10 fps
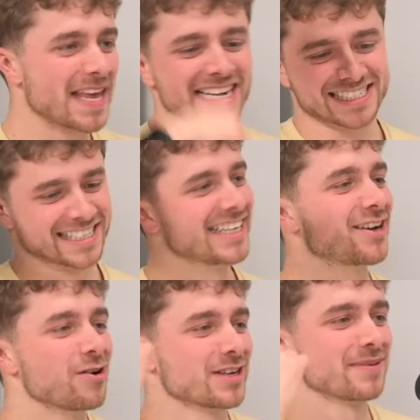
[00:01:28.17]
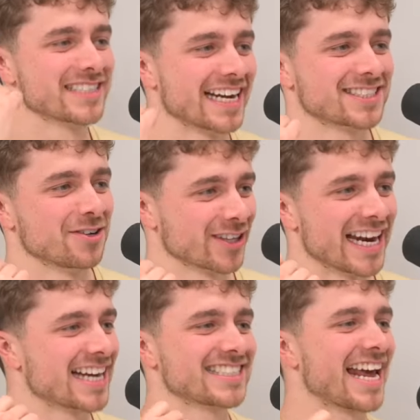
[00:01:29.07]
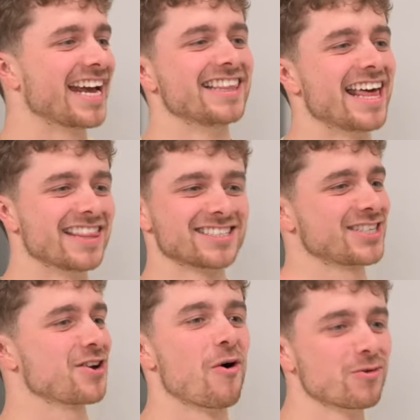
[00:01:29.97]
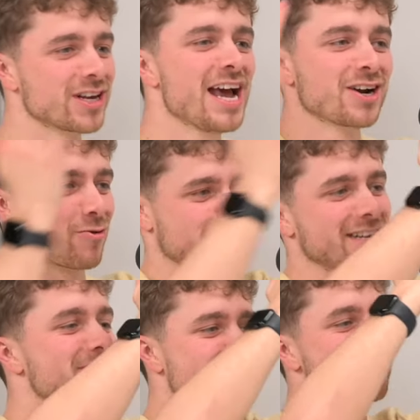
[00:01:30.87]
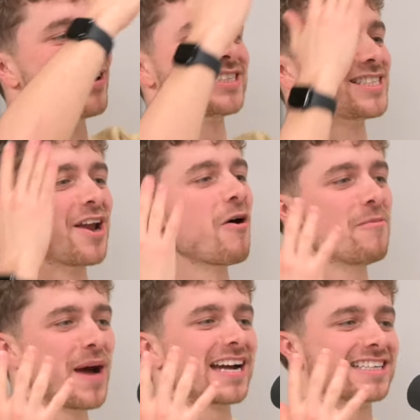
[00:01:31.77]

Instantly goes up on TikTok the next day, and then there's this whole Chris MD versus Noah Beck